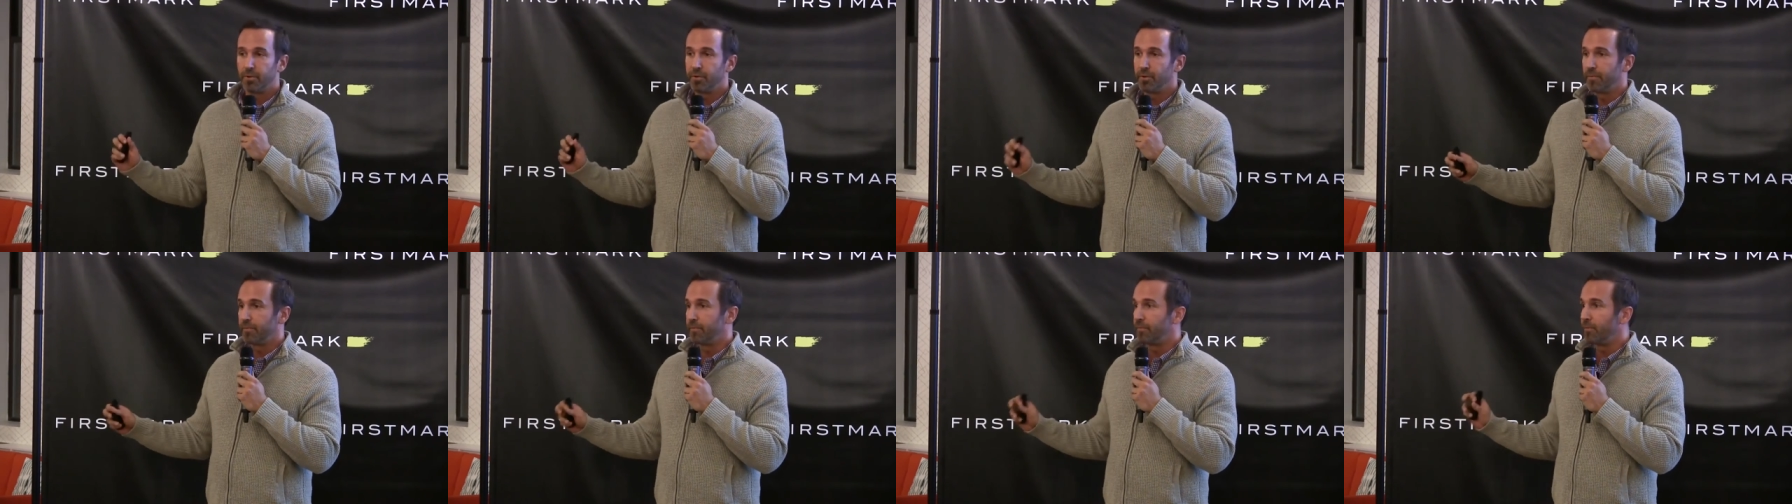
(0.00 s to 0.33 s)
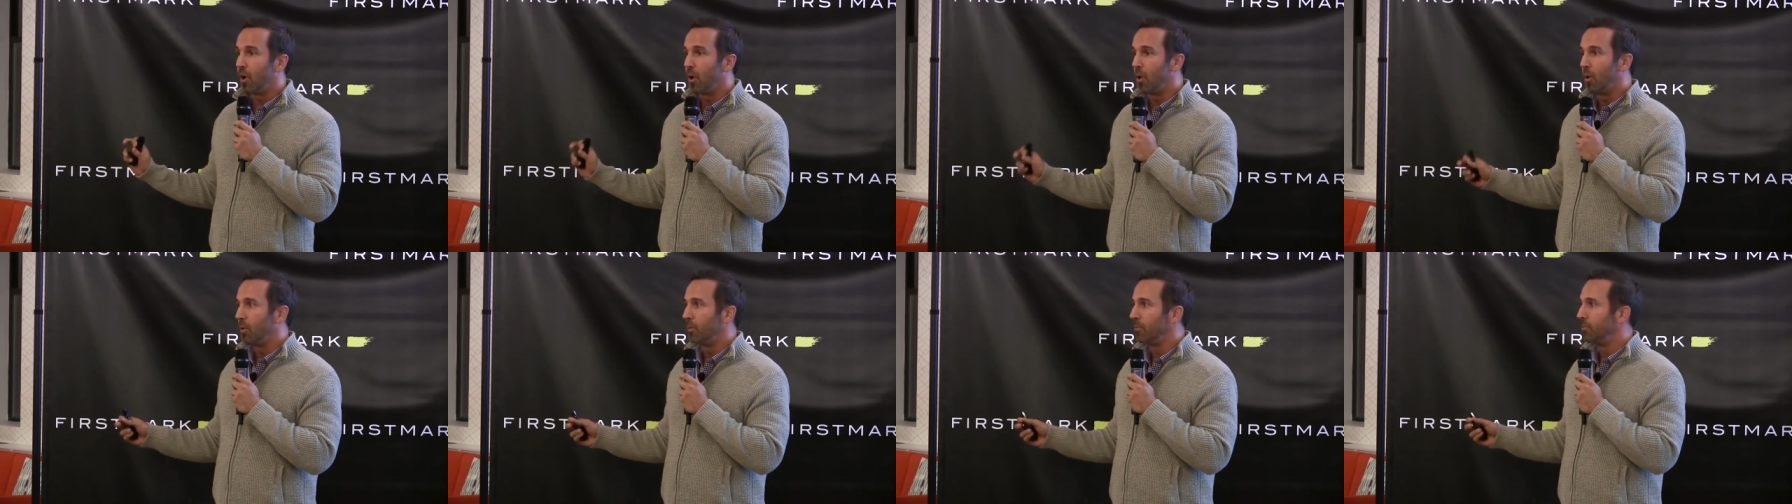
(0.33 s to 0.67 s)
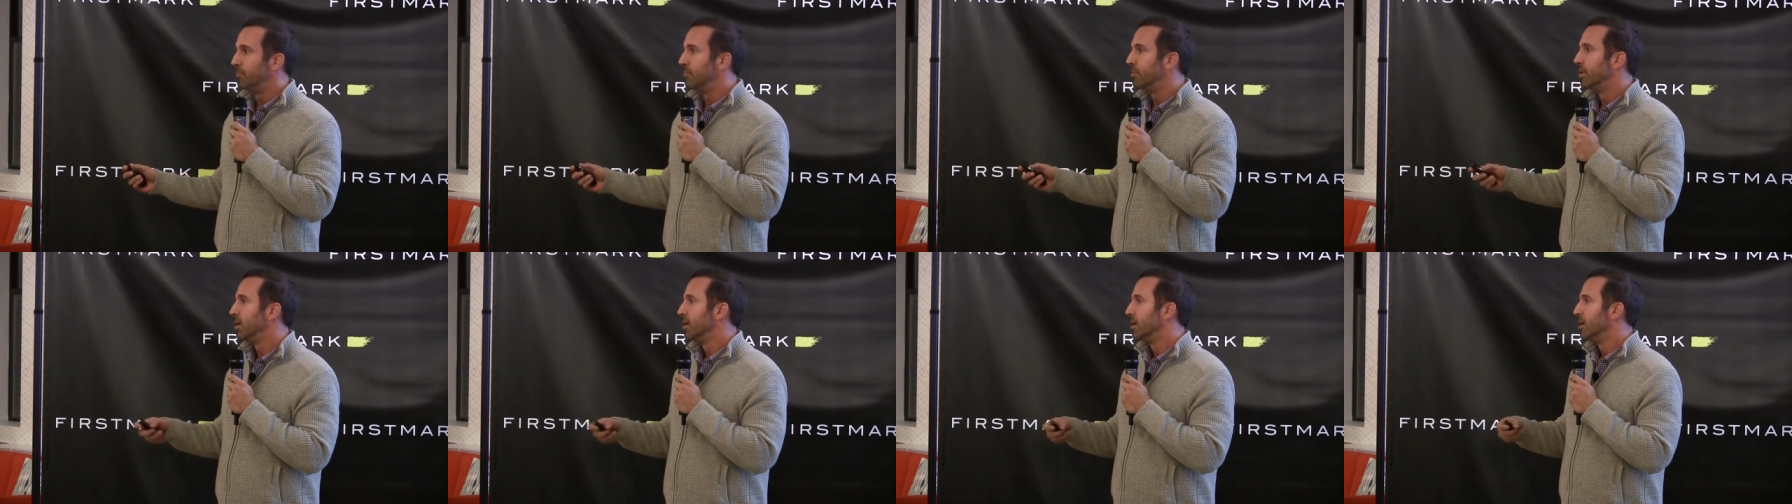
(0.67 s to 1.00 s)
on your
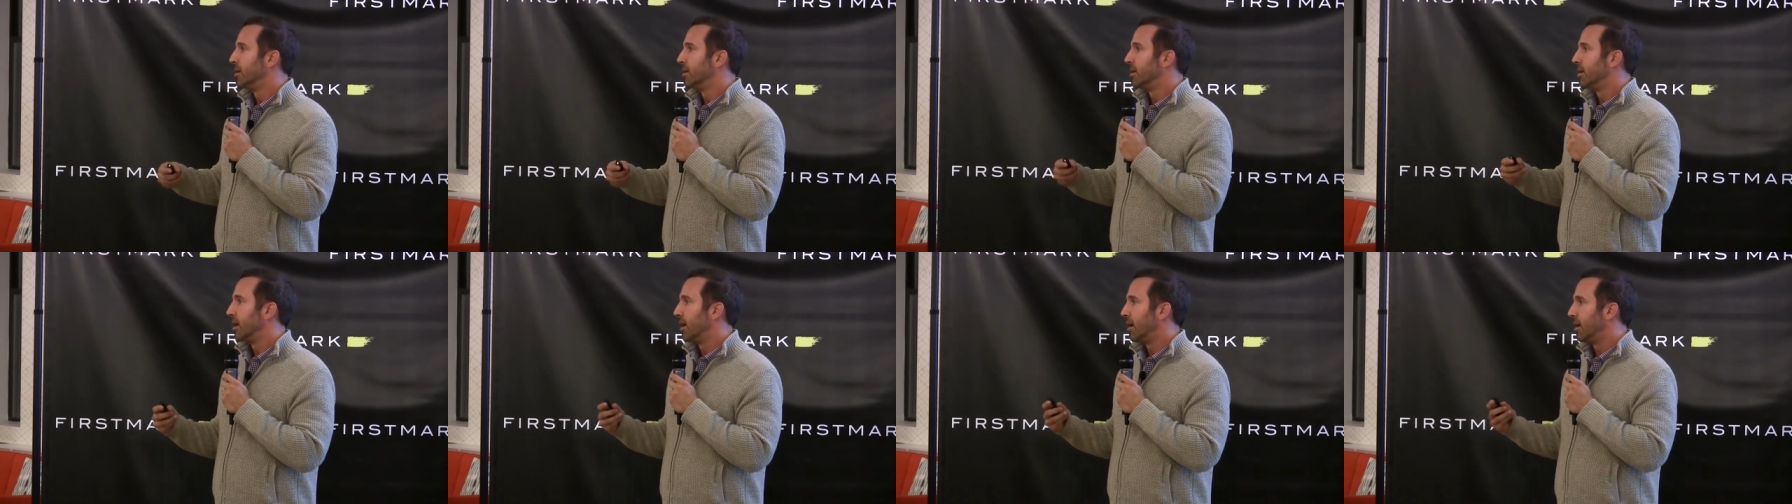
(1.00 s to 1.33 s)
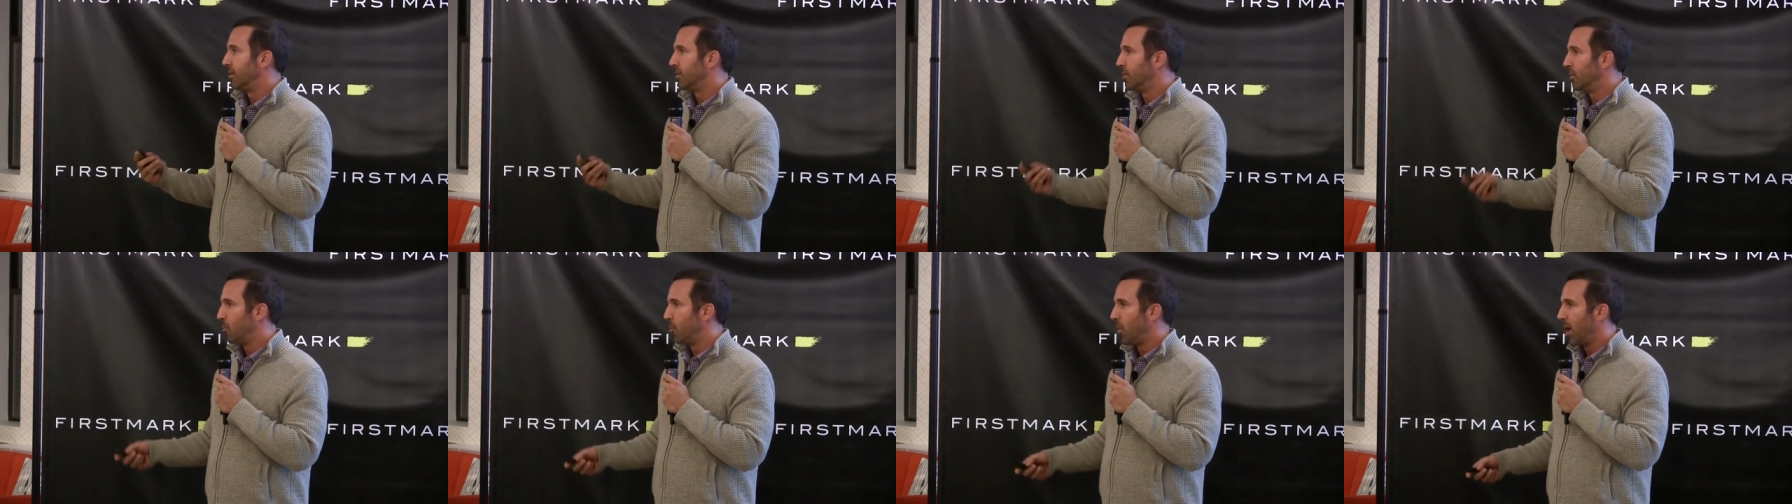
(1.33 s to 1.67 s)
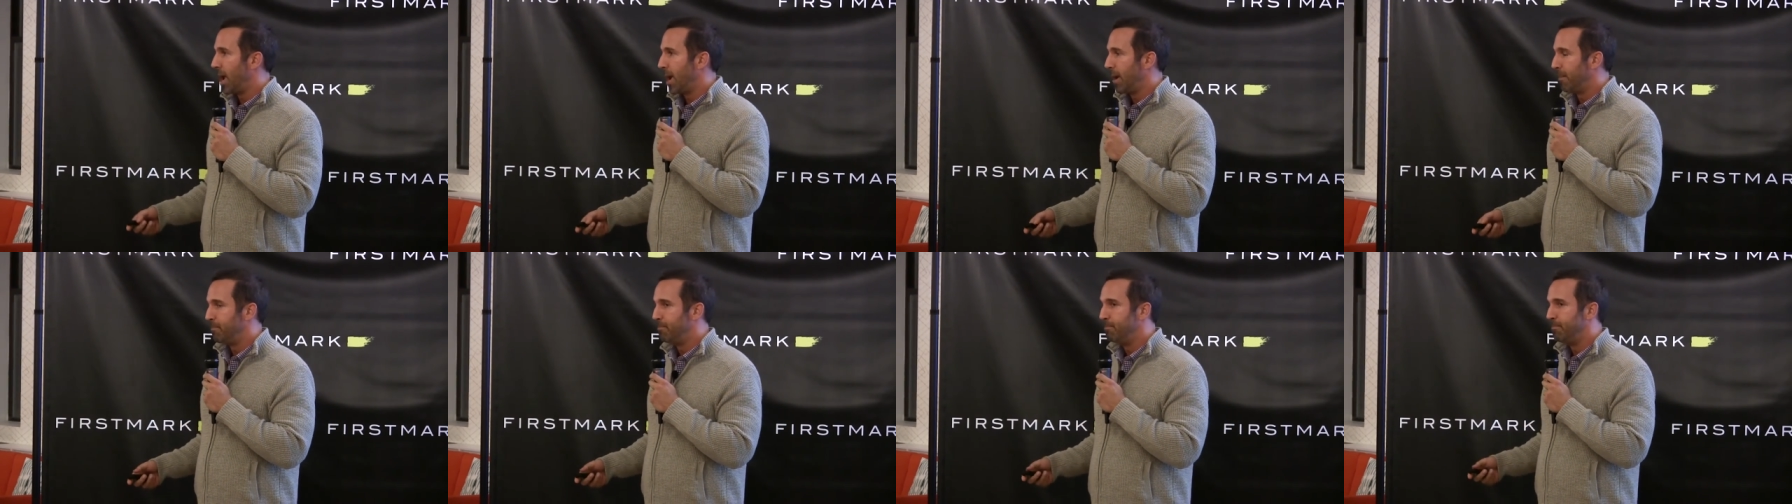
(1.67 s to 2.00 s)
phone, uh, on the
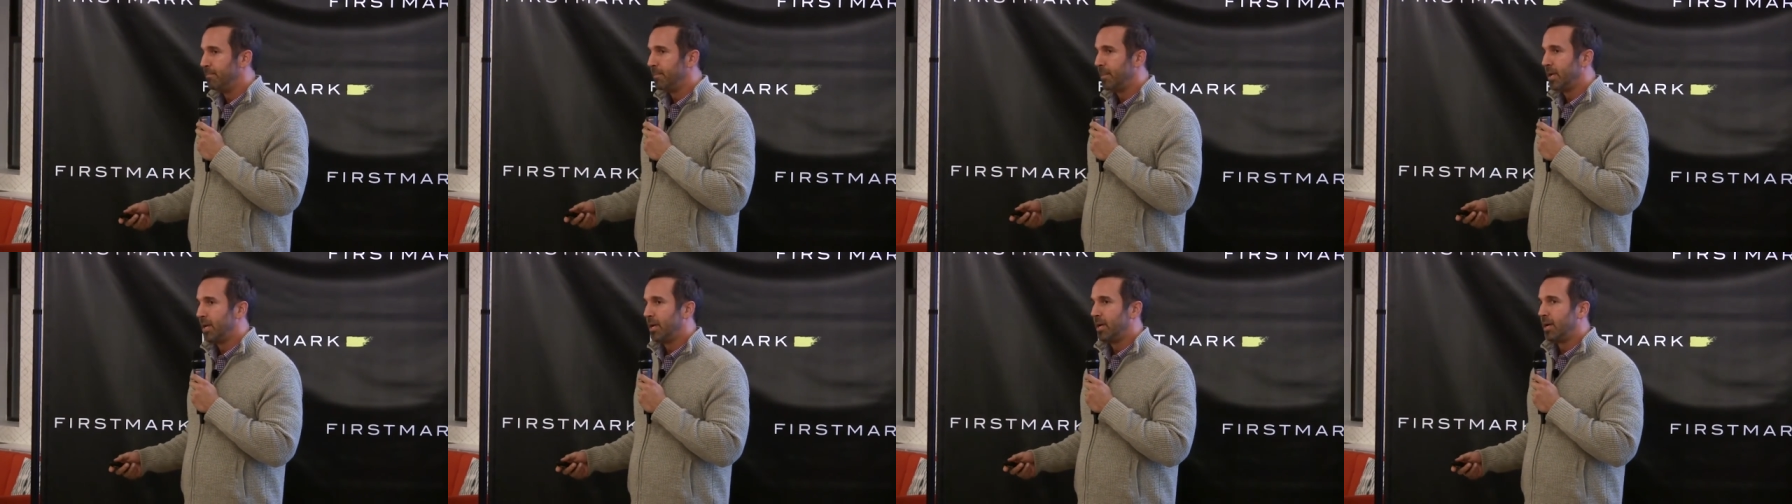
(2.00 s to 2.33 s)
web,